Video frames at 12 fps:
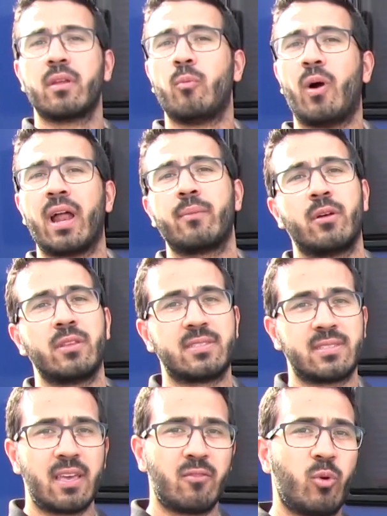You want to be able to
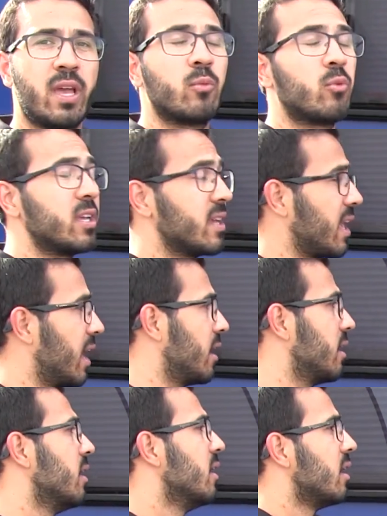save weight where you can.